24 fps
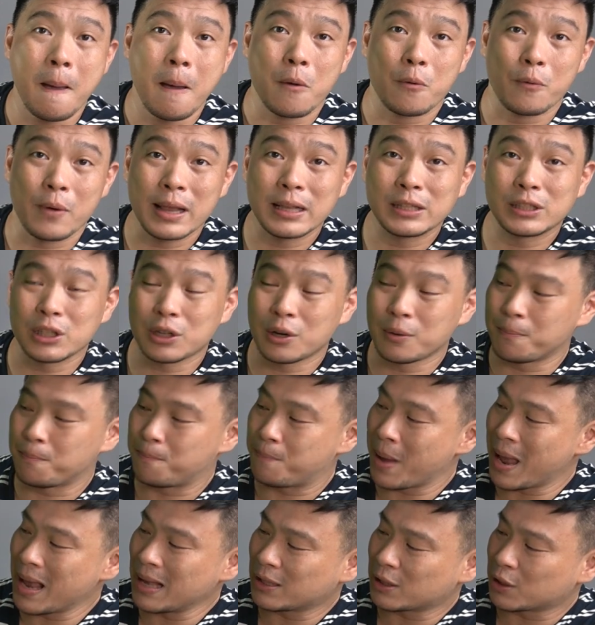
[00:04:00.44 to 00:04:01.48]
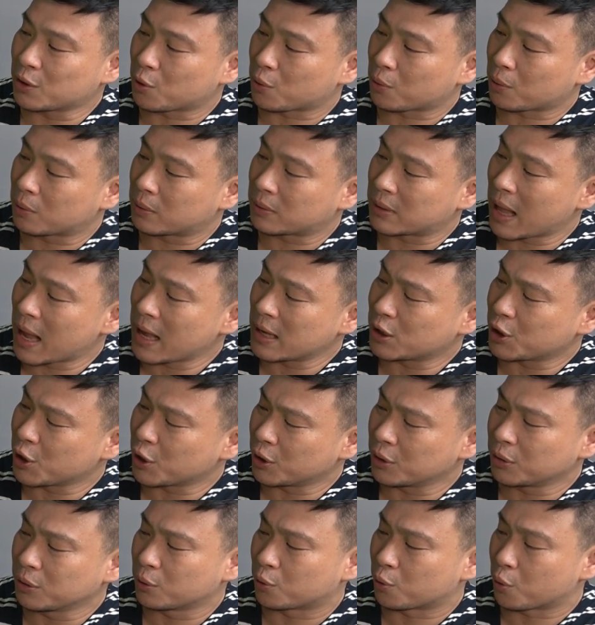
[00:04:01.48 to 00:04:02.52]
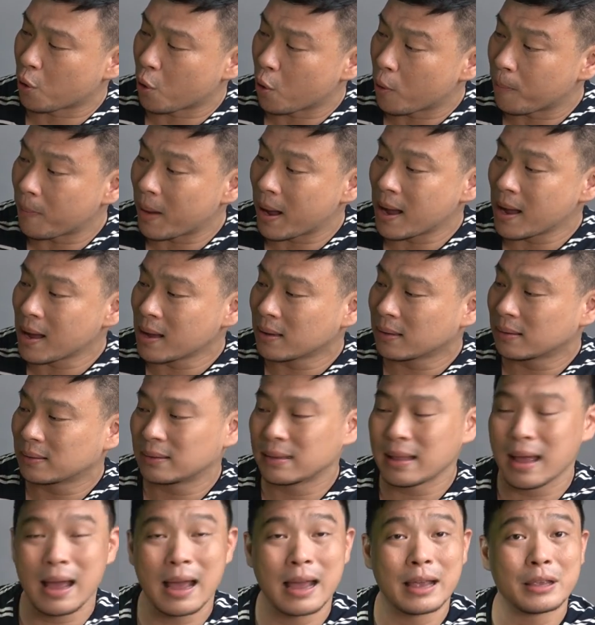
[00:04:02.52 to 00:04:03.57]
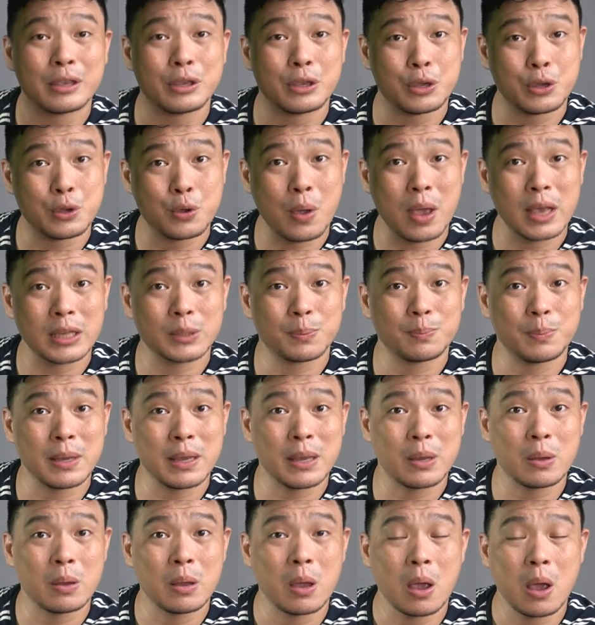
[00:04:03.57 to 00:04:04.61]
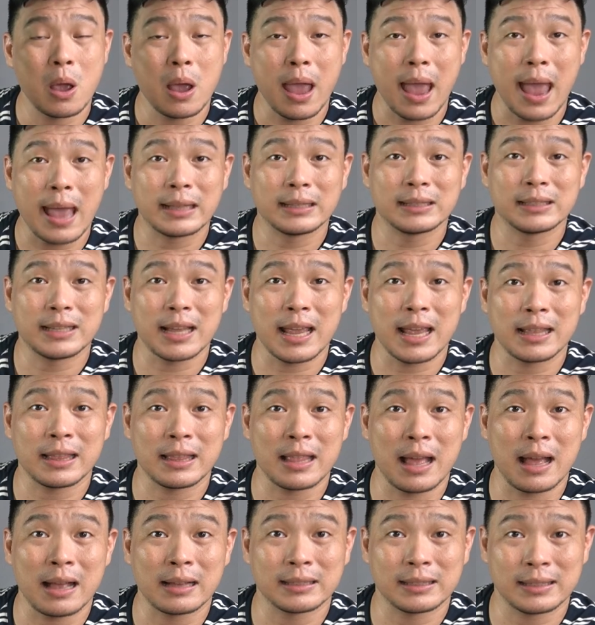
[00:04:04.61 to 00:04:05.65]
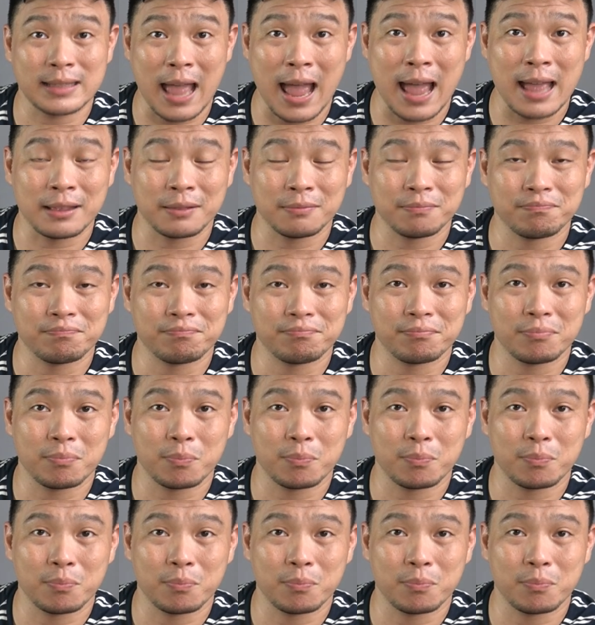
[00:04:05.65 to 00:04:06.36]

Razer Base Station Chroma na USB headset na stand.